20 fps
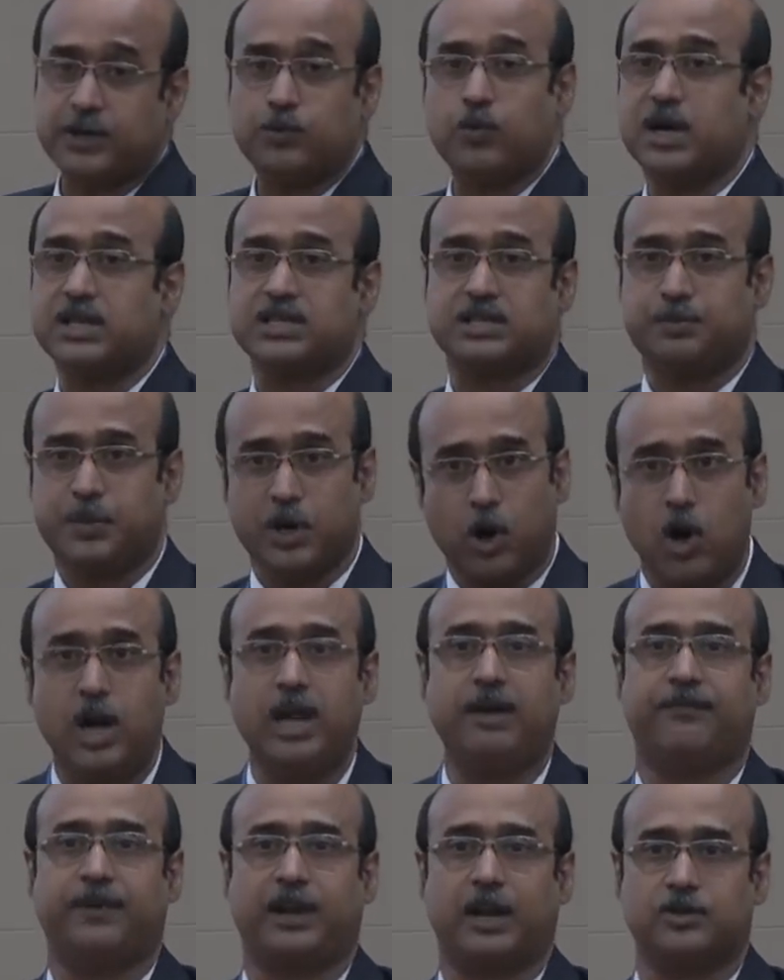It was
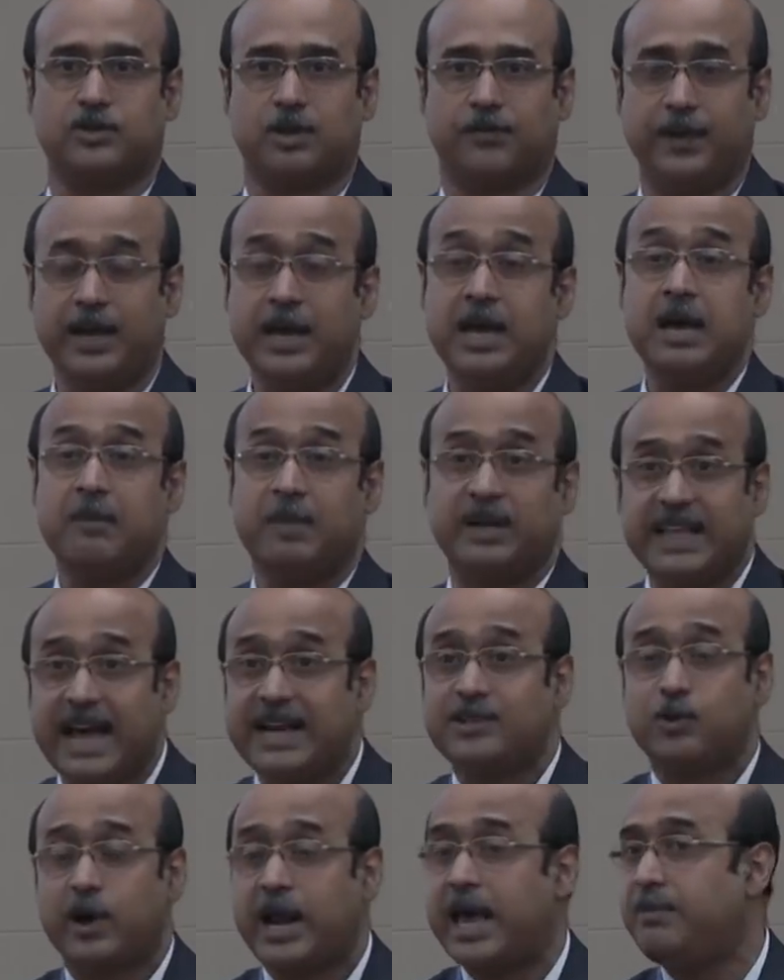purely philosophy. But
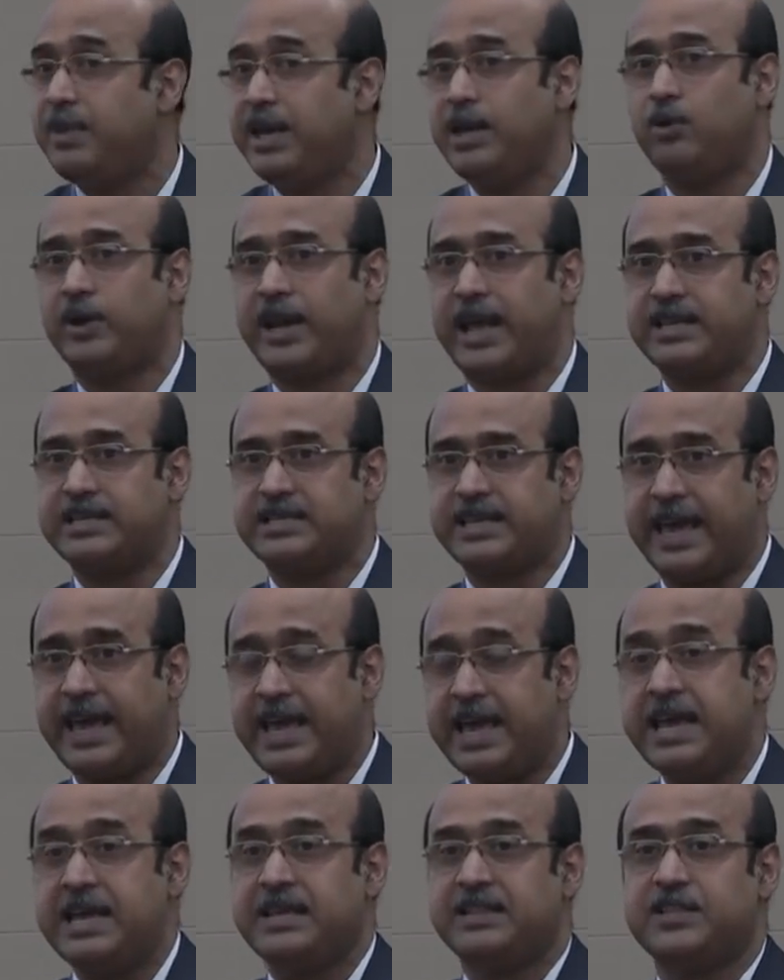that's what I mean when I say
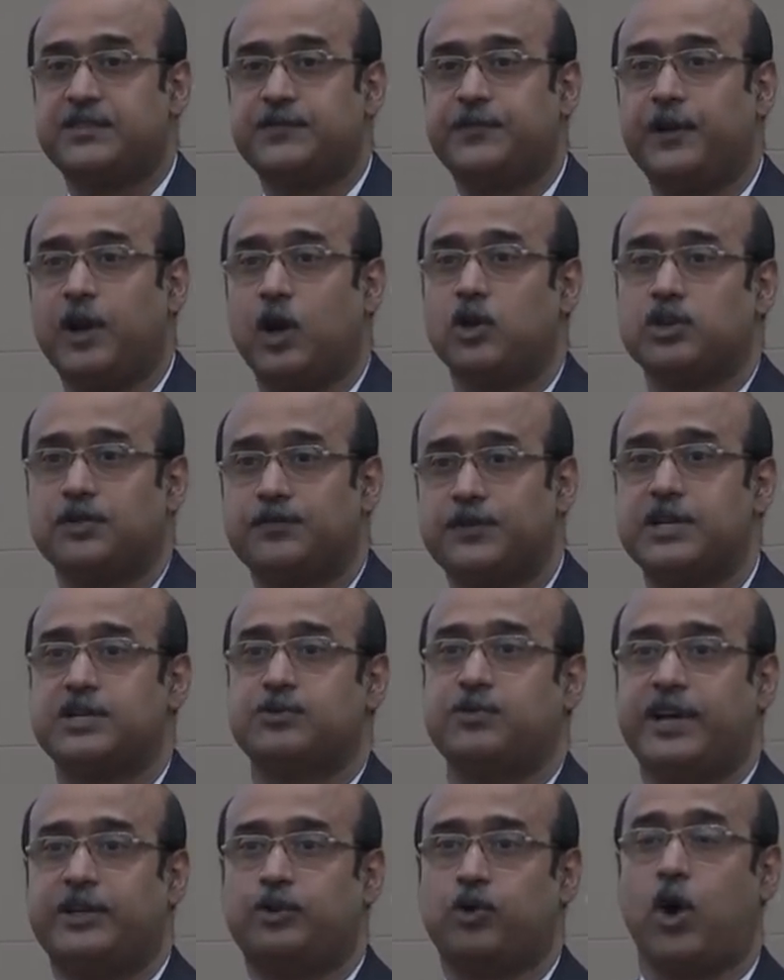these
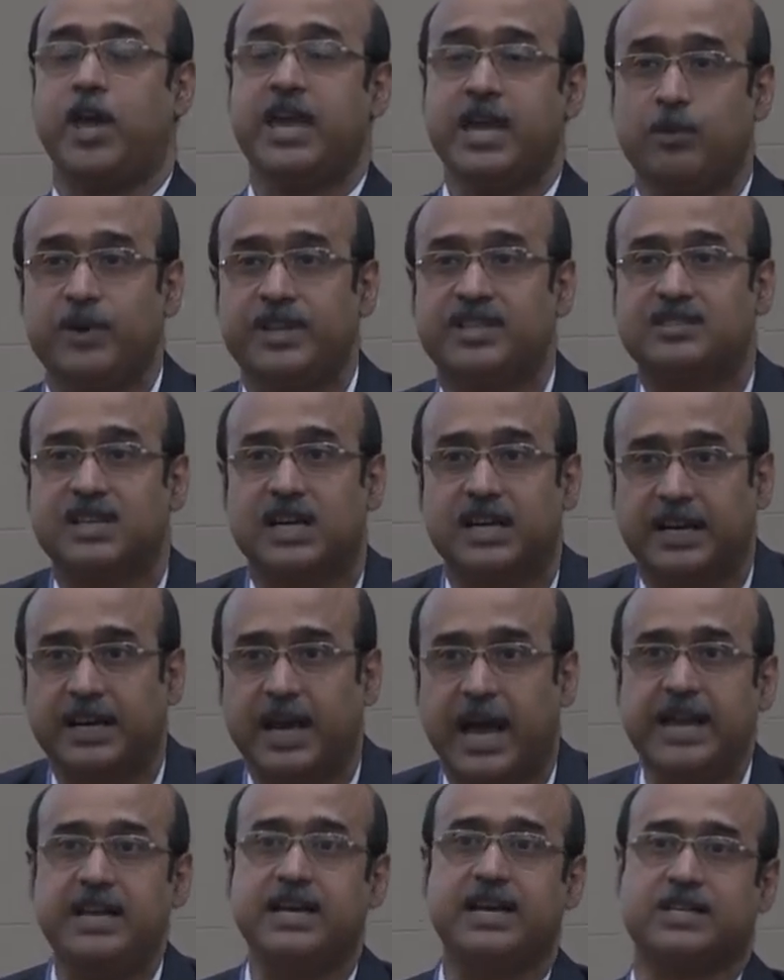philosophers were toying with certain
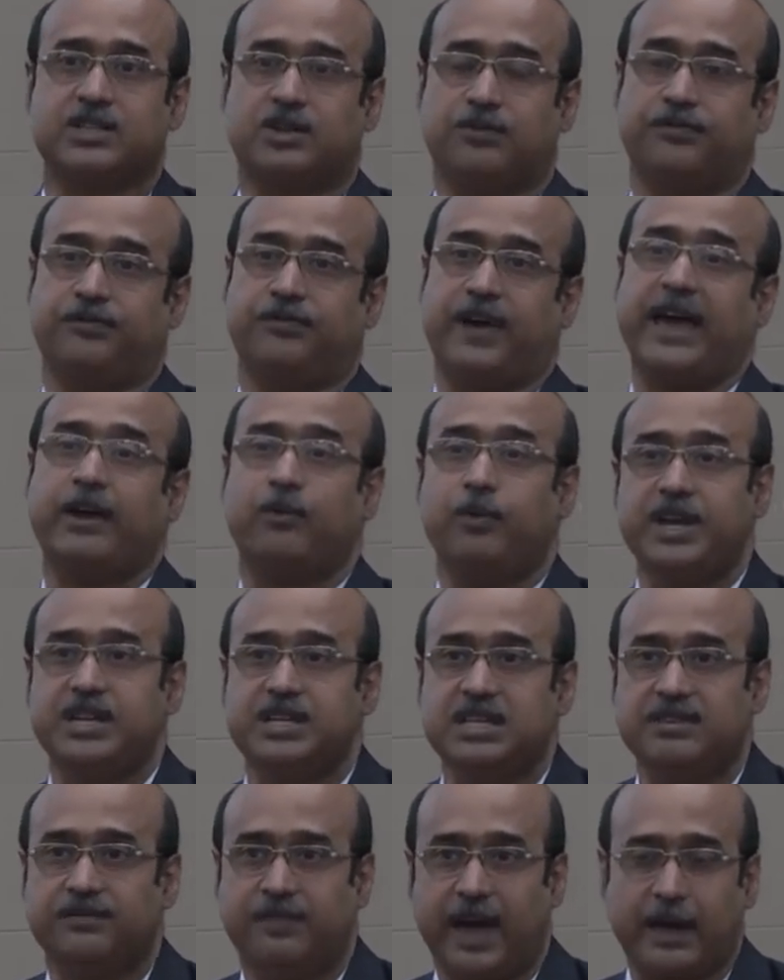ideas of
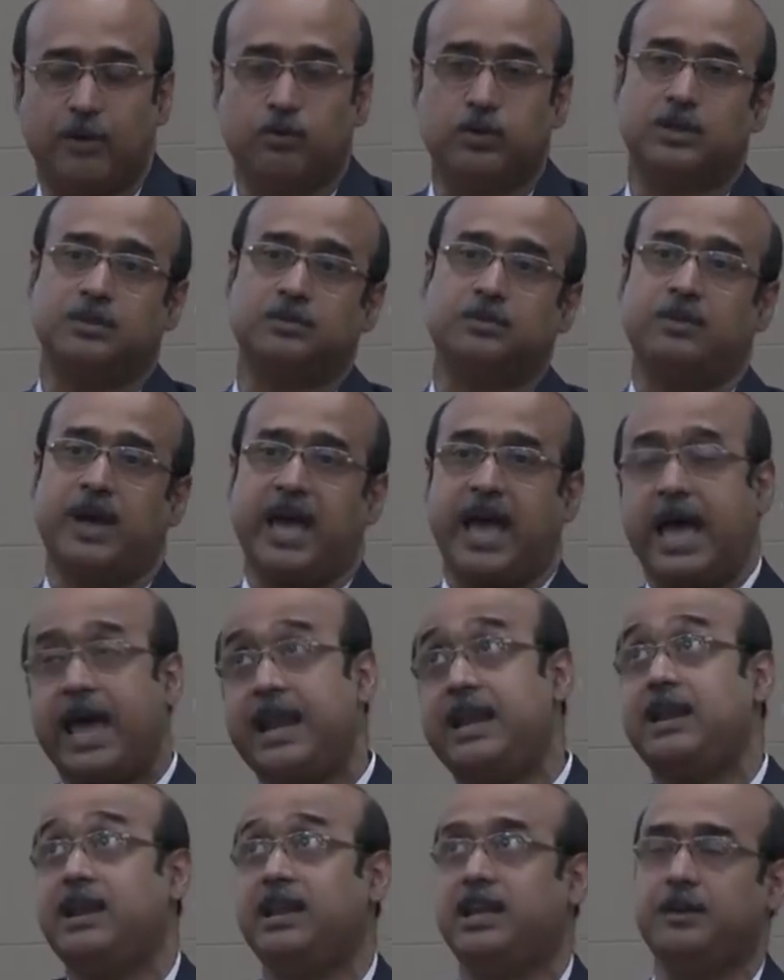vacuity, vacuum,
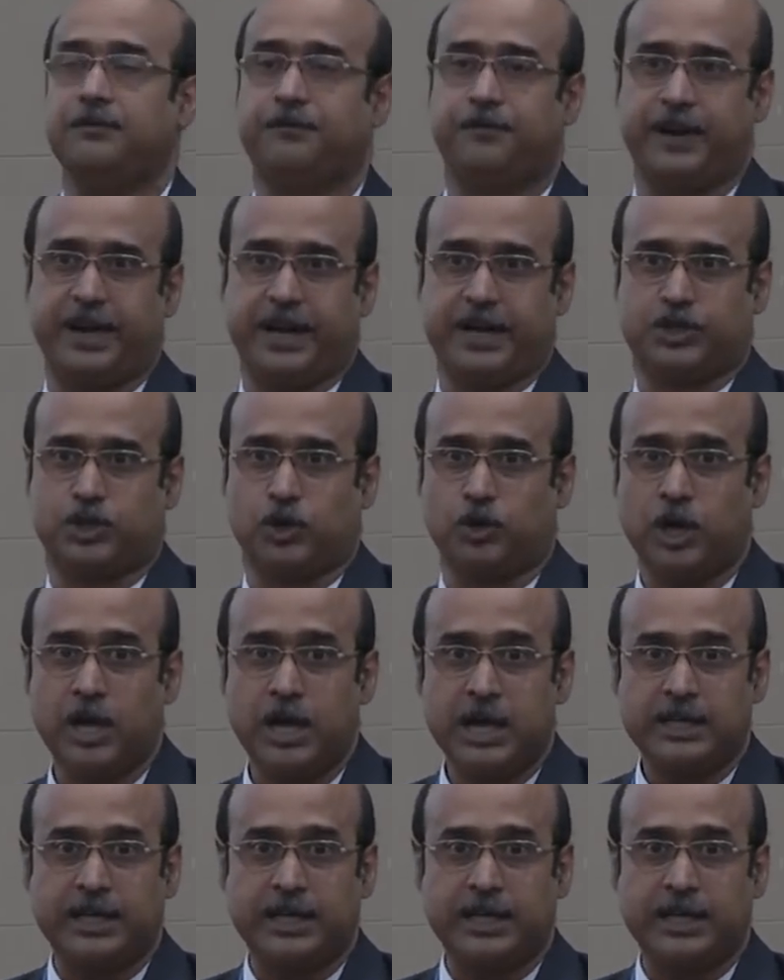and infinitude,